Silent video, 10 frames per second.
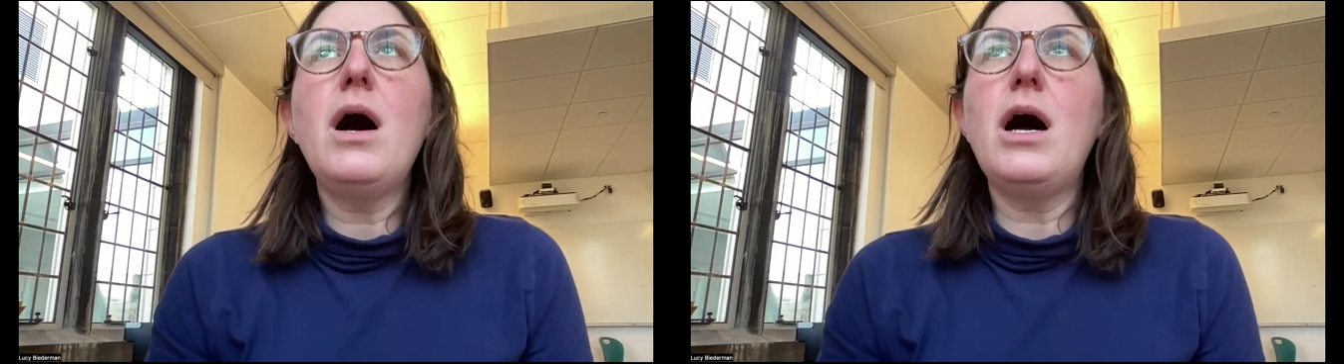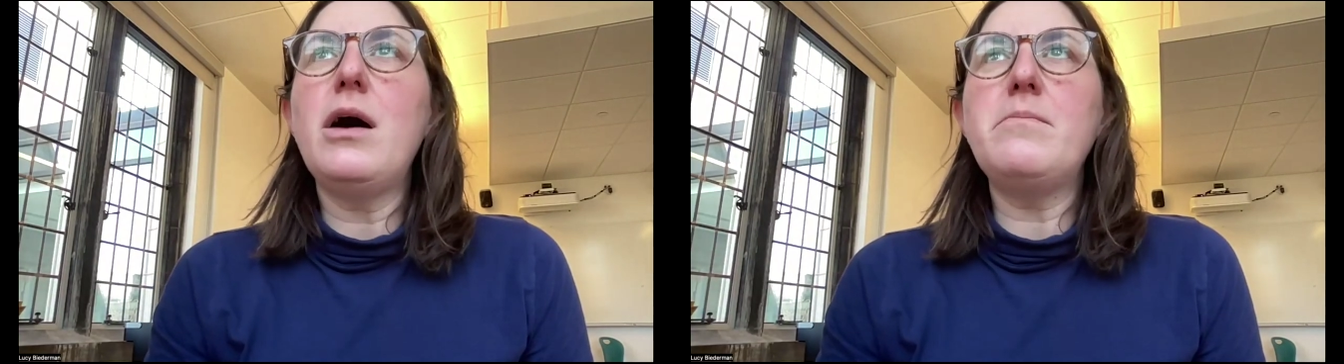
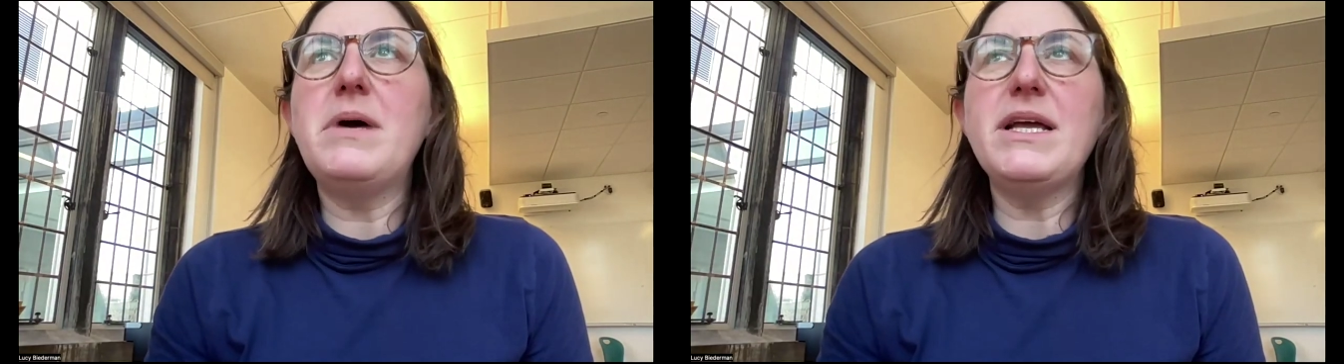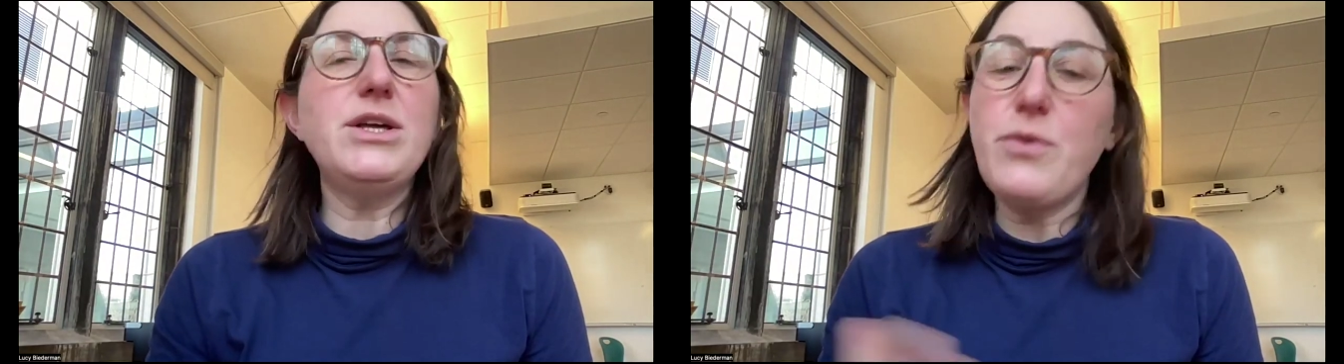
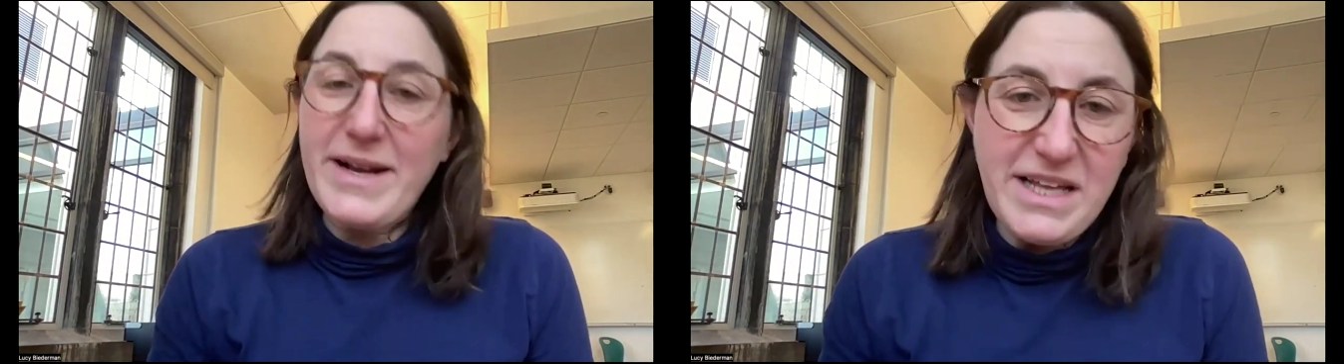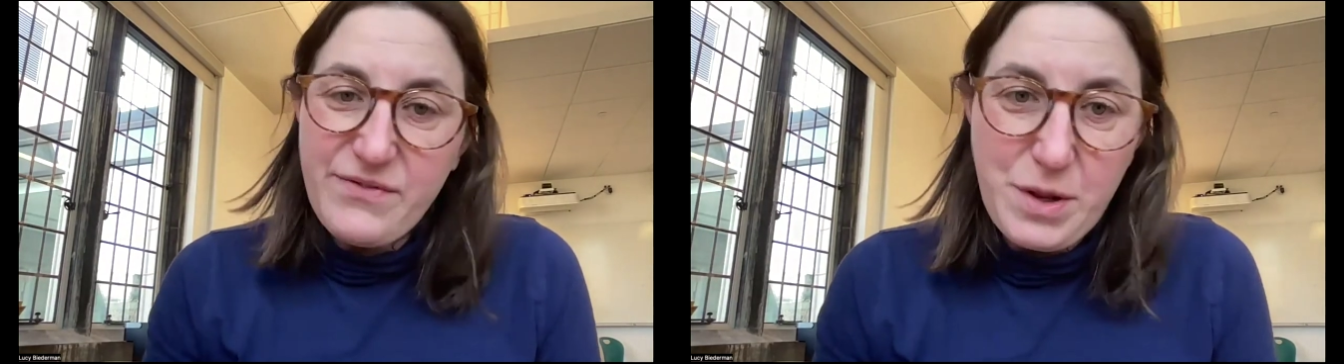
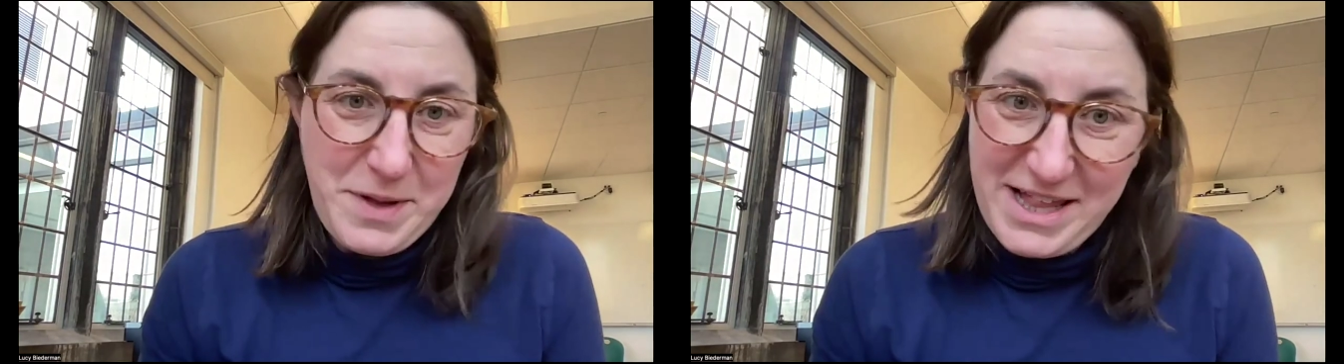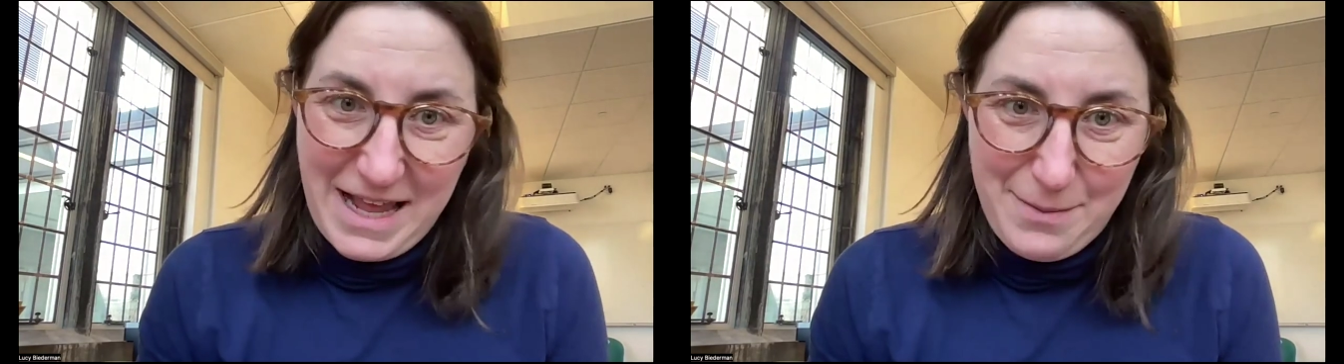I'd give some
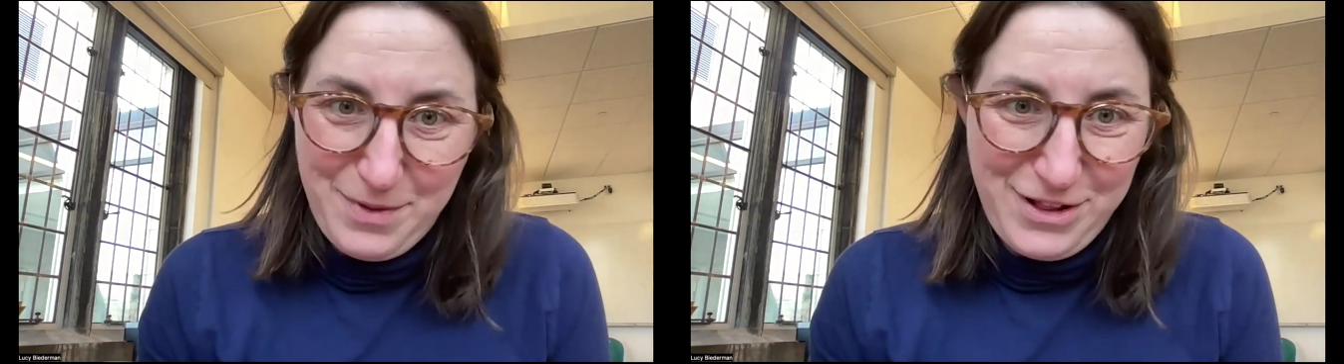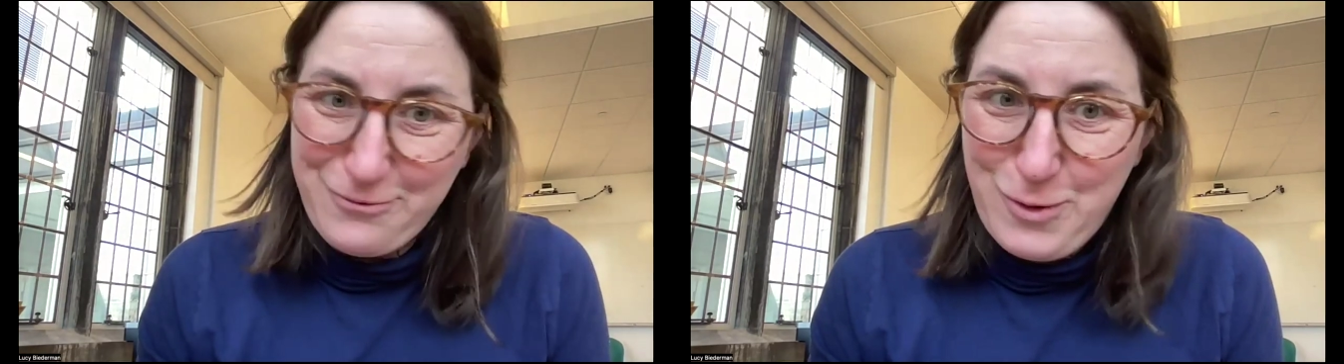
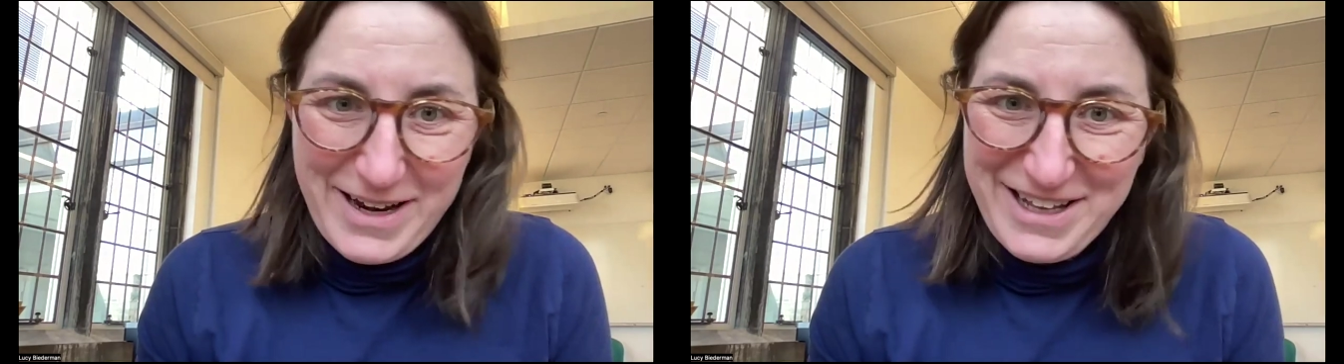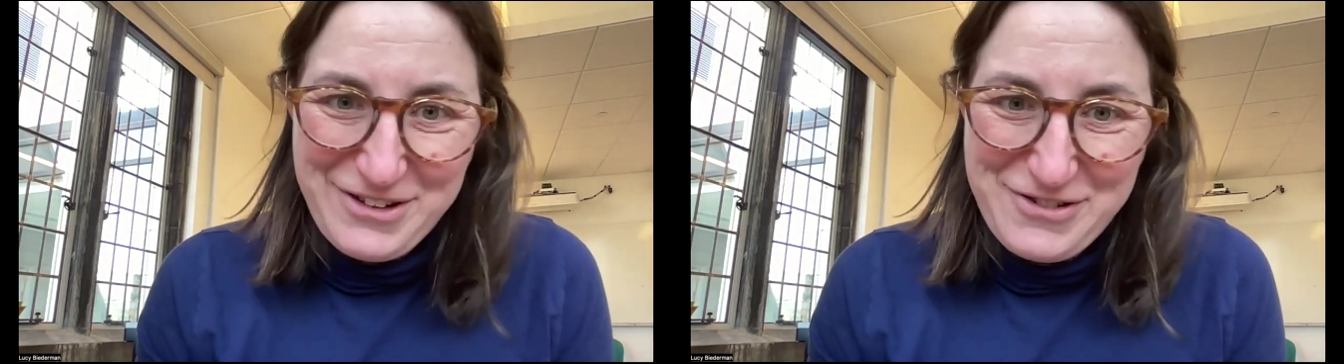examples of
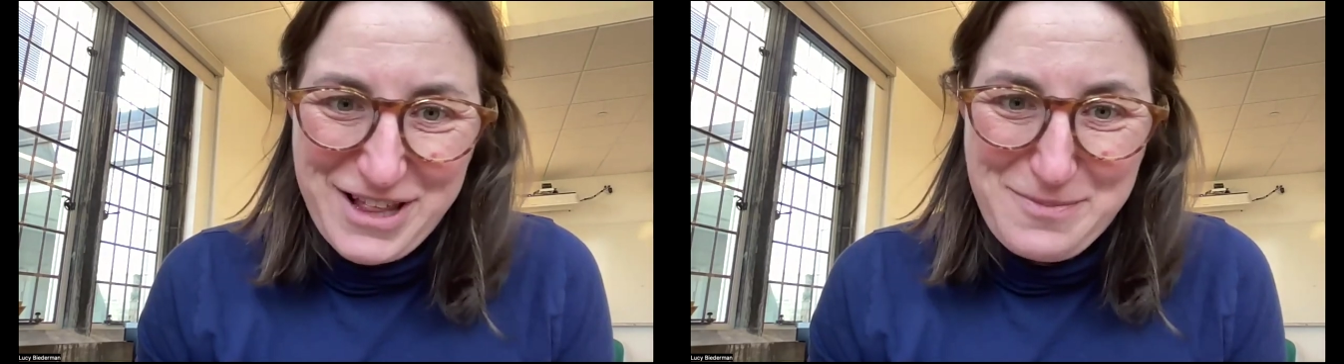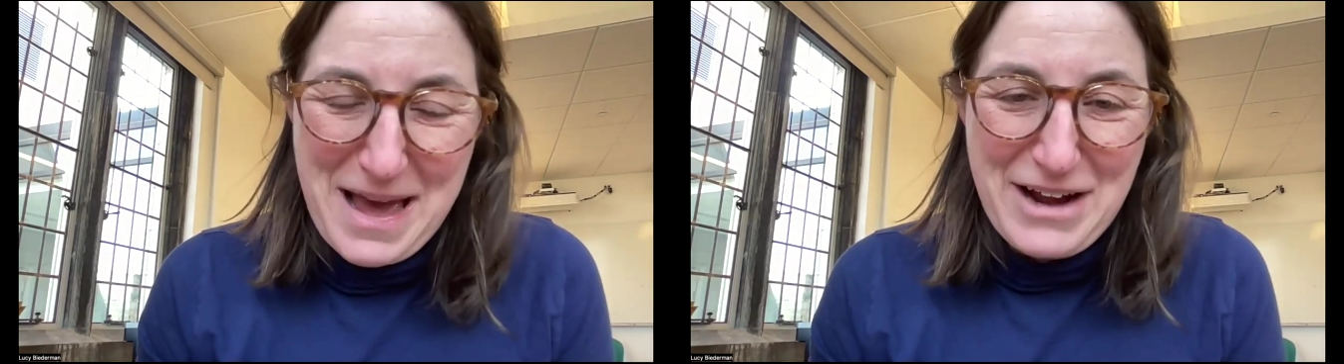when he
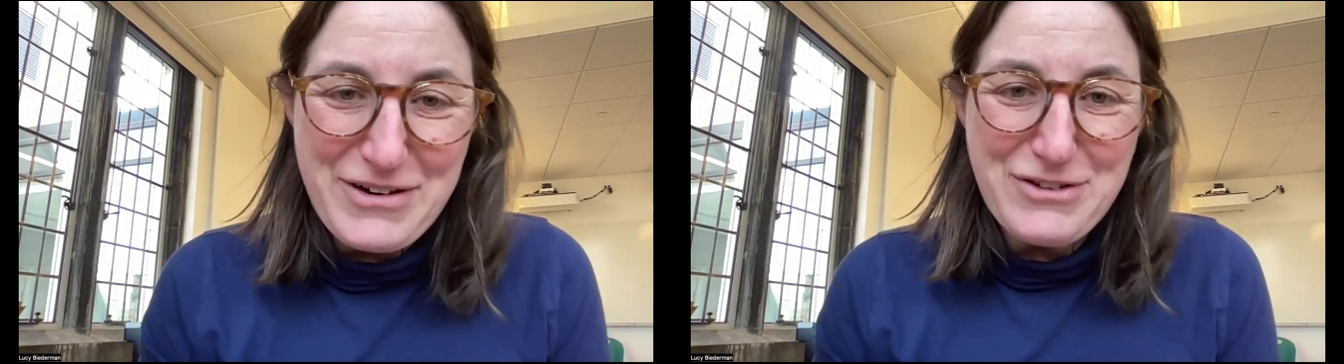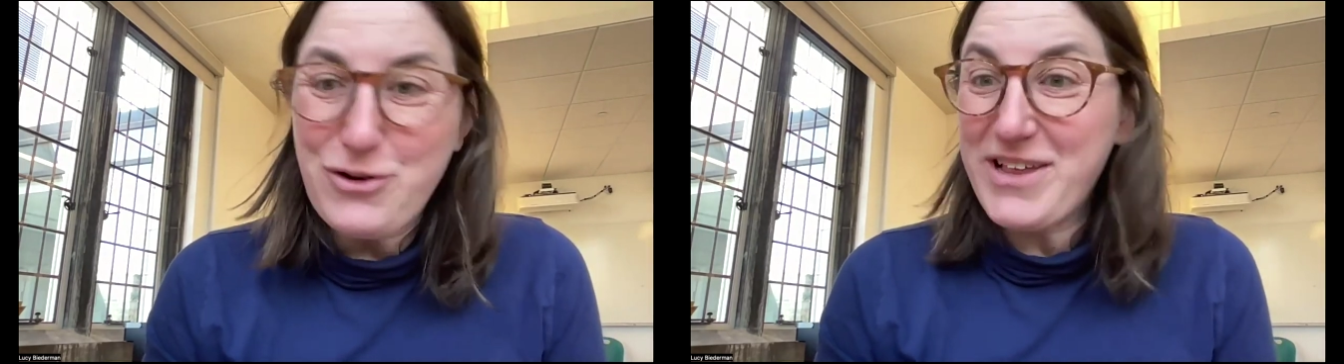uses
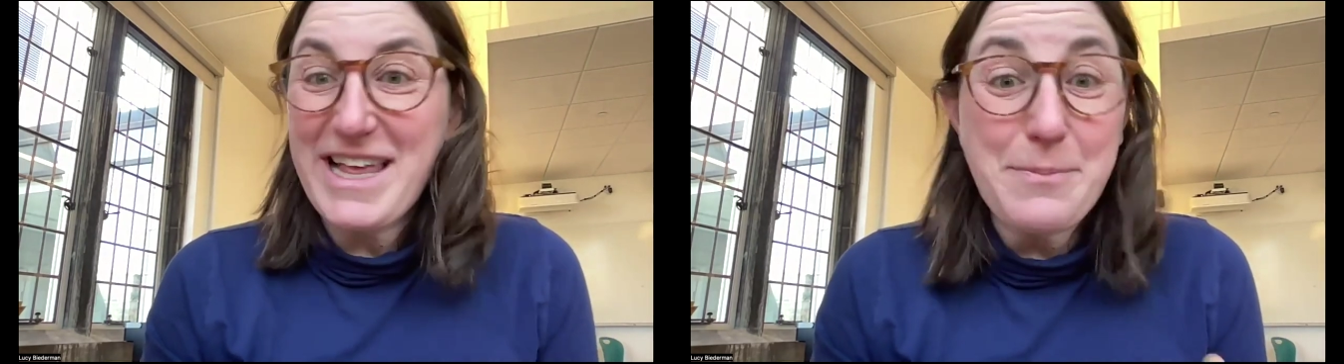background noise,